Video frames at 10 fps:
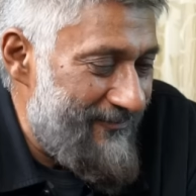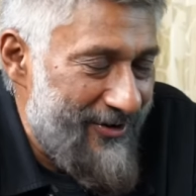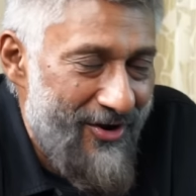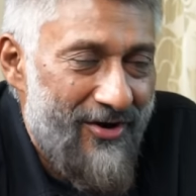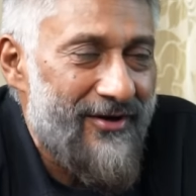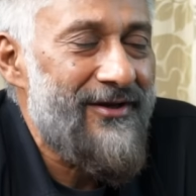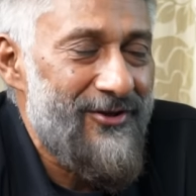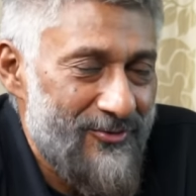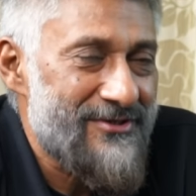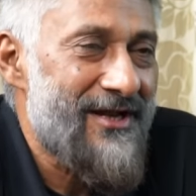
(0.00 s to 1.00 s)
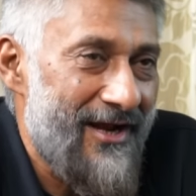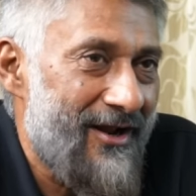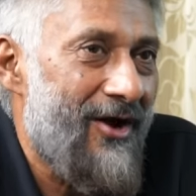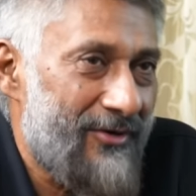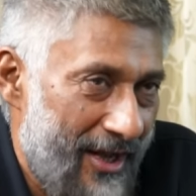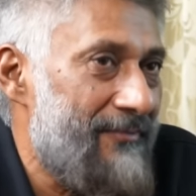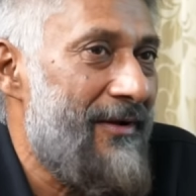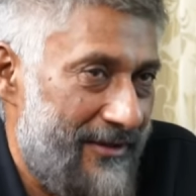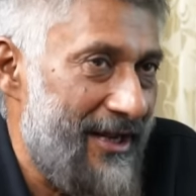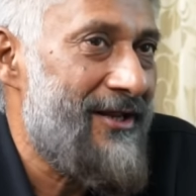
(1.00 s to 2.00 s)
mediocrity, you stand out. I'm,
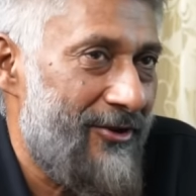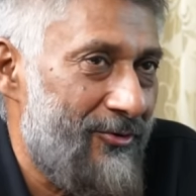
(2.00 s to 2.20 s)
I'm telling